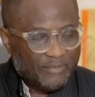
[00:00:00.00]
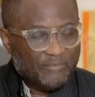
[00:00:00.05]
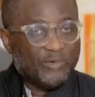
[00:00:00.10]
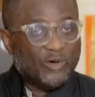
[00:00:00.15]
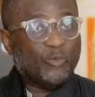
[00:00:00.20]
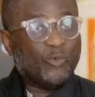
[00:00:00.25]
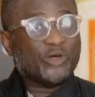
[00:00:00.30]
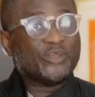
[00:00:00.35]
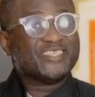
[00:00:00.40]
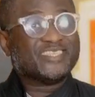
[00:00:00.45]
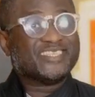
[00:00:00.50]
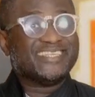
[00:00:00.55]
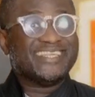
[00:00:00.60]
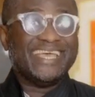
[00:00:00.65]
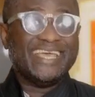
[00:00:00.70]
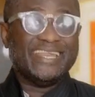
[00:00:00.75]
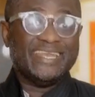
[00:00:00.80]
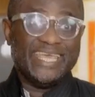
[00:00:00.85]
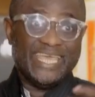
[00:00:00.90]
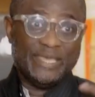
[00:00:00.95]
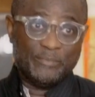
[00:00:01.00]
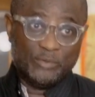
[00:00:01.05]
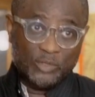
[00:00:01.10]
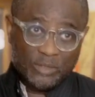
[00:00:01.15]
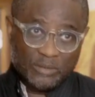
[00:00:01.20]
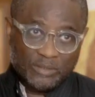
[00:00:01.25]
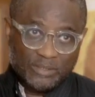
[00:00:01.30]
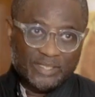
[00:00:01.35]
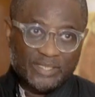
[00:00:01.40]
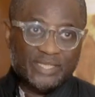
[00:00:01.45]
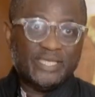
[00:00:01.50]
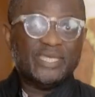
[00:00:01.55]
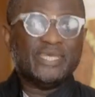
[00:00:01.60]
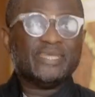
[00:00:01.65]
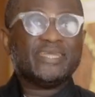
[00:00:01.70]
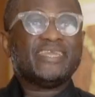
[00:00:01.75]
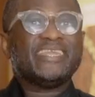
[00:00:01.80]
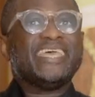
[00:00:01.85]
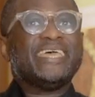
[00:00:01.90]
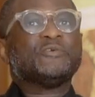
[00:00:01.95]
But what does it enable?
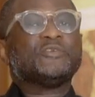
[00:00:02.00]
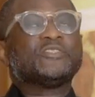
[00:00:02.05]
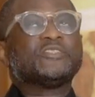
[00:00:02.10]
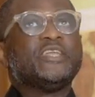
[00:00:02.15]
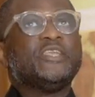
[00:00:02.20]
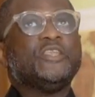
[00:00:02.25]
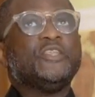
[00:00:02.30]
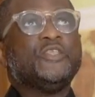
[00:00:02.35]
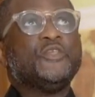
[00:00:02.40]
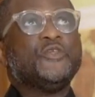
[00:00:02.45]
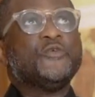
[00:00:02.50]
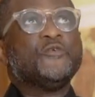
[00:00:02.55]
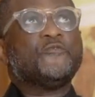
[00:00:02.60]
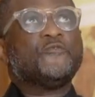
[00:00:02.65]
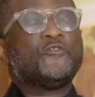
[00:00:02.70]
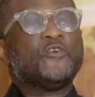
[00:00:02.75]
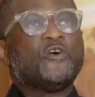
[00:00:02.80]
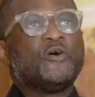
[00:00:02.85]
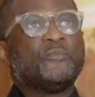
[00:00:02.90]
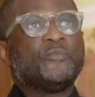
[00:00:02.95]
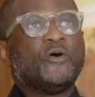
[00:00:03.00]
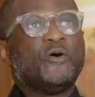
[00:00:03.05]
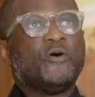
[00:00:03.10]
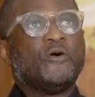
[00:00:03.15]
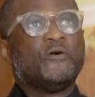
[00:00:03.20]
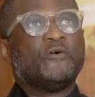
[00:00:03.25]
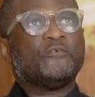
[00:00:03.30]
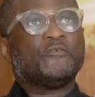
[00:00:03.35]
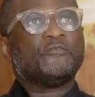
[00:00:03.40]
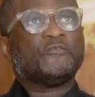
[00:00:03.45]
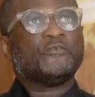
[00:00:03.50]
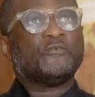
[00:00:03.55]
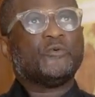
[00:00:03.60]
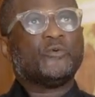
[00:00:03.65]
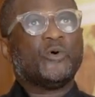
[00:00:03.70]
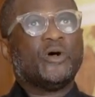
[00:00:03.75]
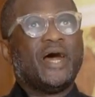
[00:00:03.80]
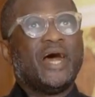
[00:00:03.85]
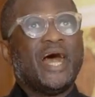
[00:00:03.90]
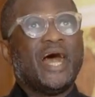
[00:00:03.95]
It enables a new form of
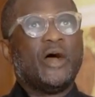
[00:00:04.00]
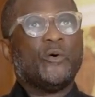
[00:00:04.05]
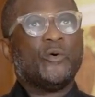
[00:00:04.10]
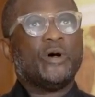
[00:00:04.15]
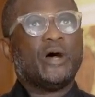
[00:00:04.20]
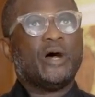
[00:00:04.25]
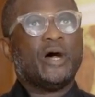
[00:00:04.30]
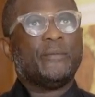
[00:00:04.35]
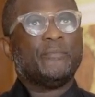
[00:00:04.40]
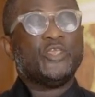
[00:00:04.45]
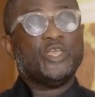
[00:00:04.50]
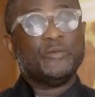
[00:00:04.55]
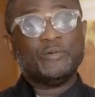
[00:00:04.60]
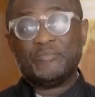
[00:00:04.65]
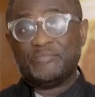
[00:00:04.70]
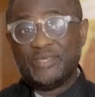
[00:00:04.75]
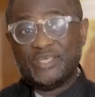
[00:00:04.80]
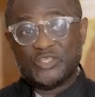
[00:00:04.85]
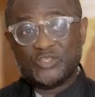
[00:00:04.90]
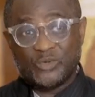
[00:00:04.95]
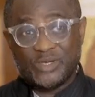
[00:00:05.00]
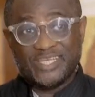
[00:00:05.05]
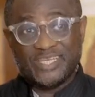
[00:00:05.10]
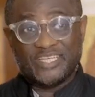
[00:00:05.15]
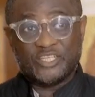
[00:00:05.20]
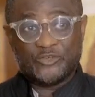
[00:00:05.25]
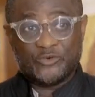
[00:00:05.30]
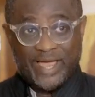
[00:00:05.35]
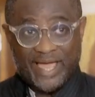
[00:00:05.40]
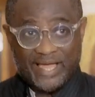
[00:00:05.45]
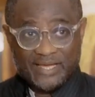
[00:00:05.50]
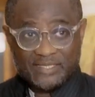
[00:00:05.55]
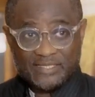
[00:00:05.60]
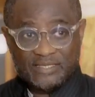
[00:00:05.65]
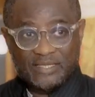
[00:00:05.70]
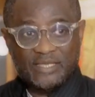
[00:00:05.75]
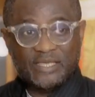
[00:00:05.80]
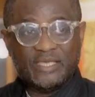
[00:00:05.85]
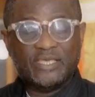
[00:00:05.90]
how human beings will interact.